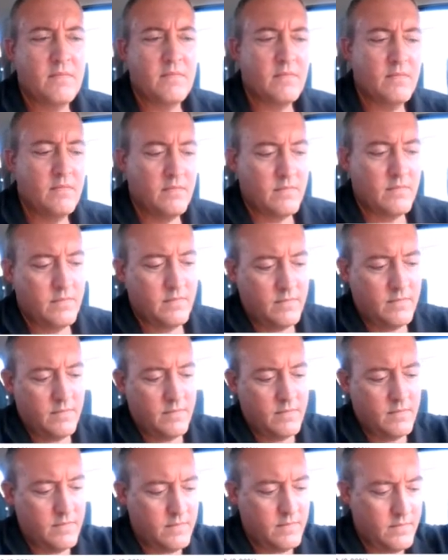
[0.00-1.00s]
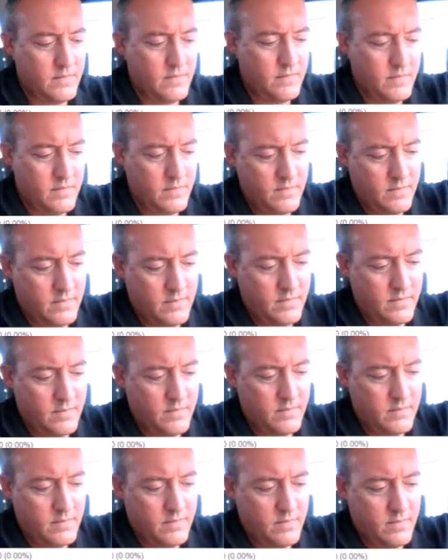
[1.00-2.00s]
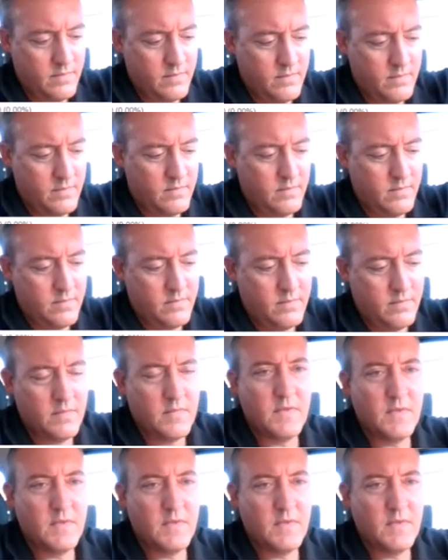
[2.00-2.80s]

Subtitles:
Nothing is said.